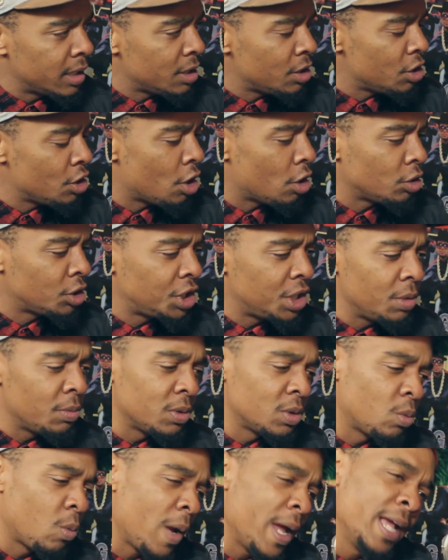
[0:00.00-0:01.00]
But, she
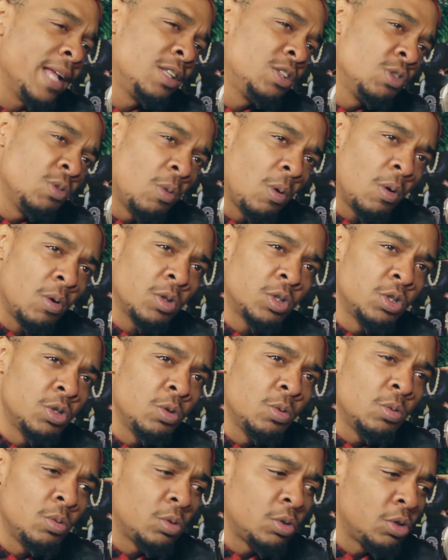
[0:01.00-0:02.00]
was way too
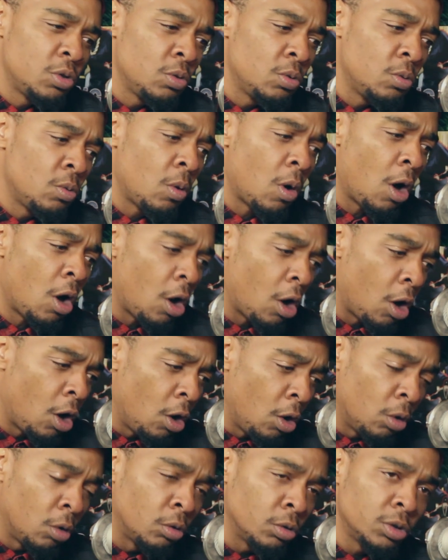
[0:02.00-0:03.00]

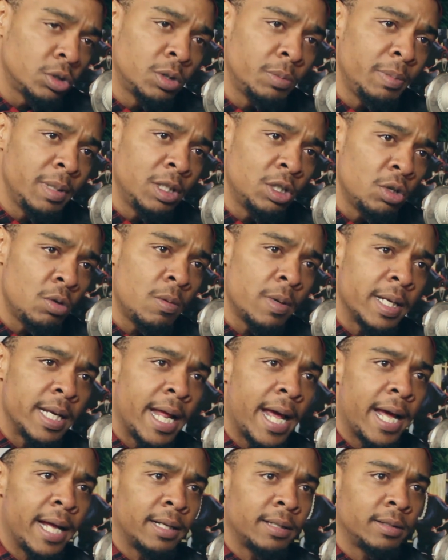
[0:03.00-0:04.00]
old to be doing that.